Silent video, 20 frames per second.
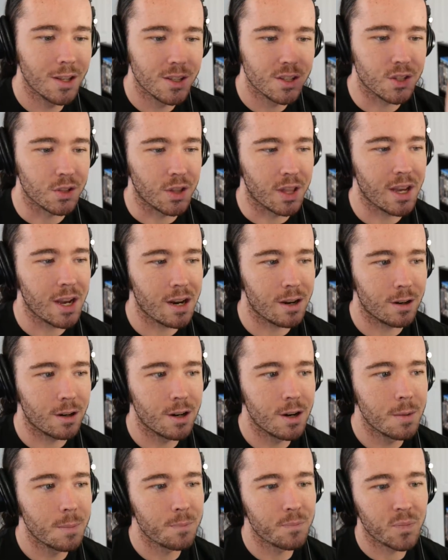So there,
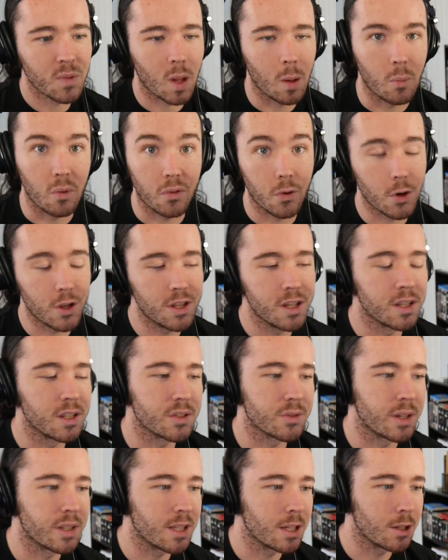before
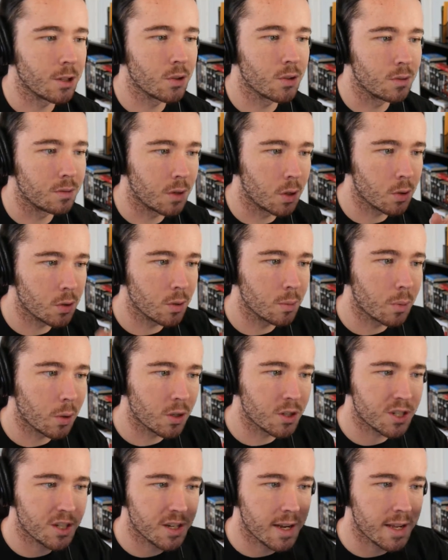this, right, that little vocal
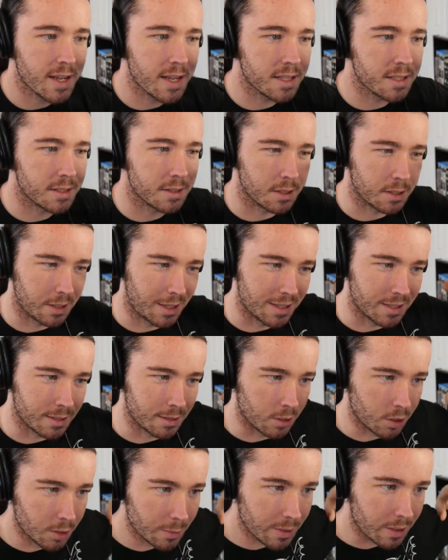portion, I guess, is a
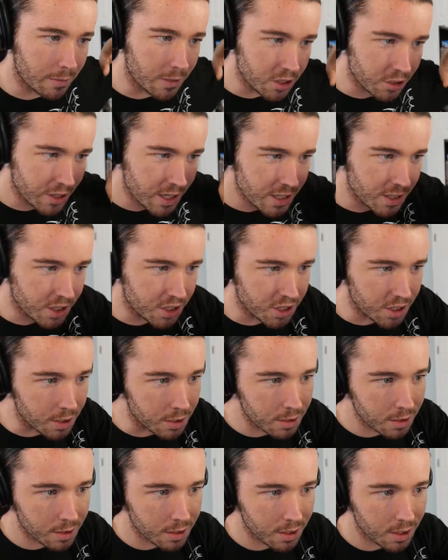little bit of a
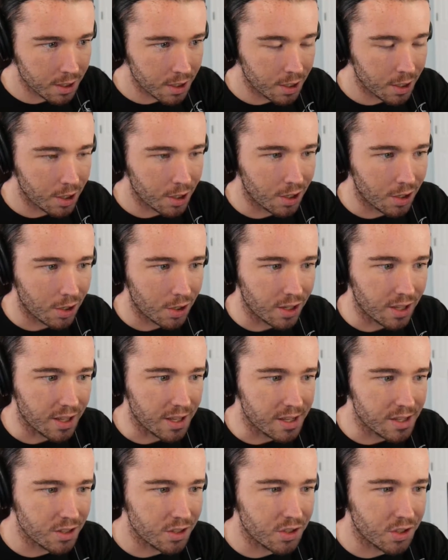transition
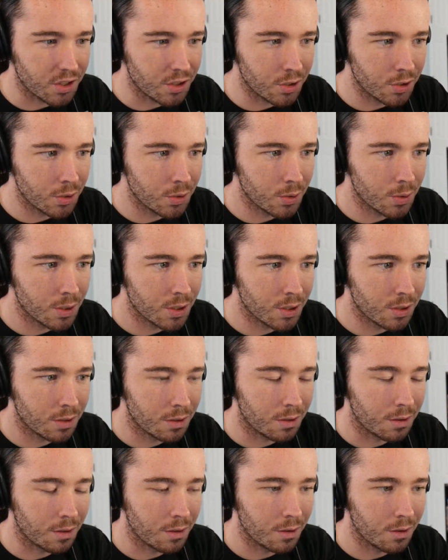into
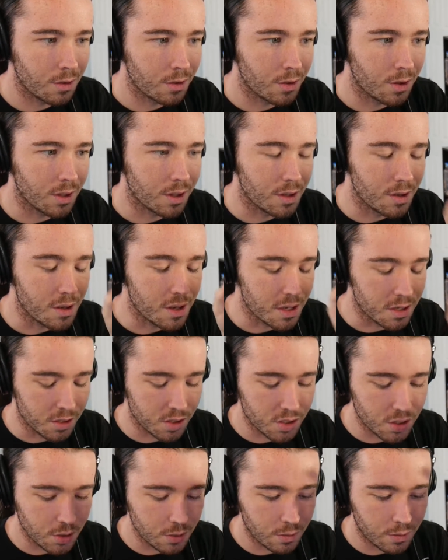
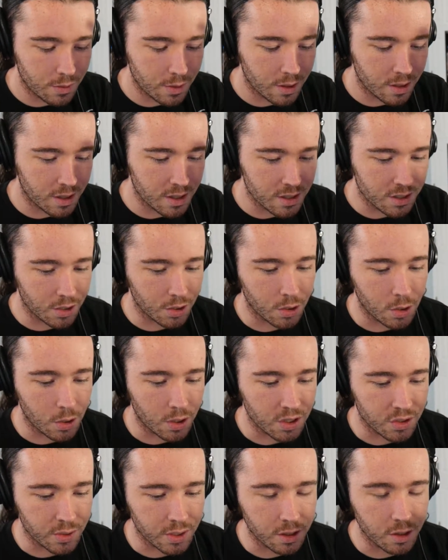the
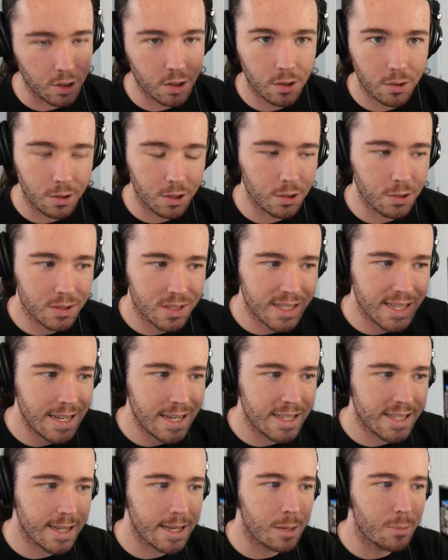chorus, right? A little
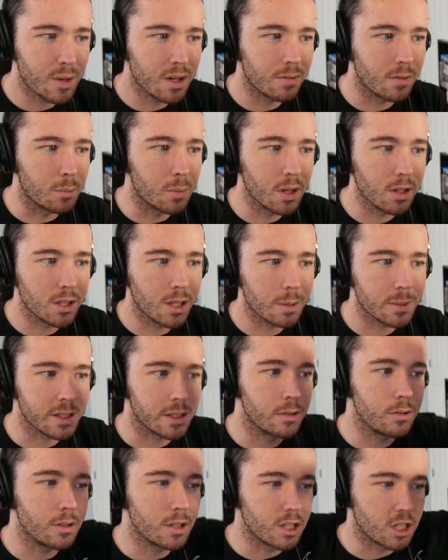teeny tiny bit of a build up, so
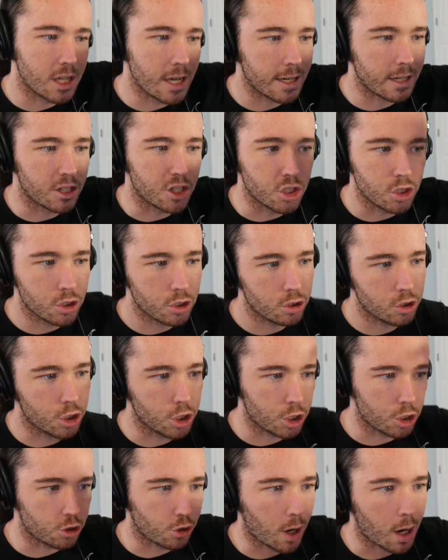you can kind of
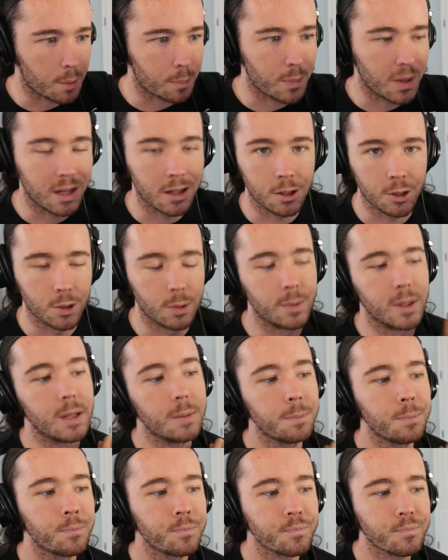drop a little
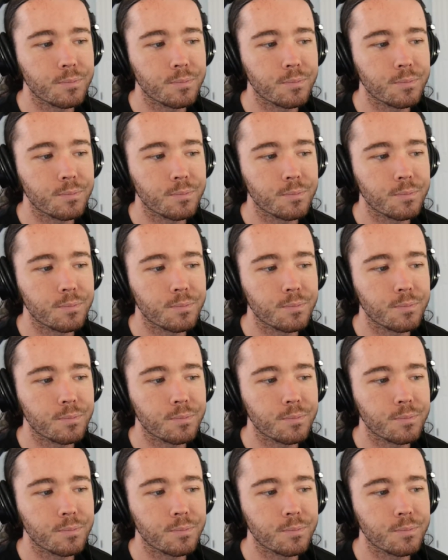bit